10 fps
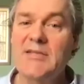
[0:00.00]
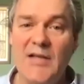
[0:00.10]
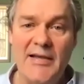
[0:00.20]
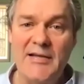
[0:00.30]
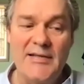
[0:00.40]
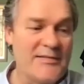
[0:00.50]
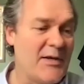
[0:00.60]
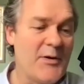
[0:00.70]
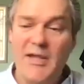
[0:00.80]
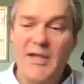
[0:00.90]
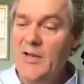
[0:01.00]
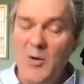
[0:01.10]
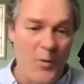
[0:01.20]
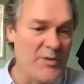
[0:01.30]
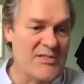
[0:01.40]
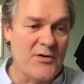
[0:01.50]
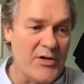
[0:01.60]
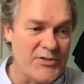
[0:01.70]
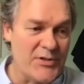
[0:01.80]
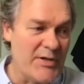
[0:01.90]
eyelid. He said, okay, well, we still got
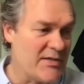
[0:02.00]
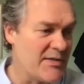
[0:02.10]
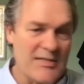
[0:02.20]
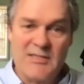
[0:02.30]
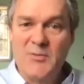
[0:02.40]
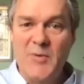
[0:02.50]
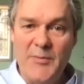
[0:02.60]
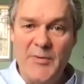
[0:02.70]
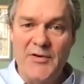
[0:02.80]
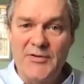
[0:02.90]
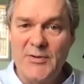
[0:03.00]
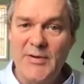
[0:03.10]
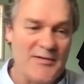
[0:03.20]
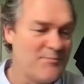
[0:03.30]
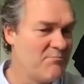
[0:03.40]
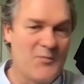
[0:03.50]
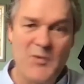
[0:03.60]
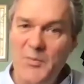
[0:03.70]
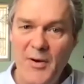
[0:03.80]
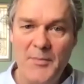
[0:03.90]
to do it. This is the way we got to do it.
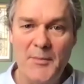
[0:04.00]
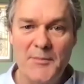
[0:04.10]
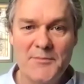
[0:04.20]
No problem.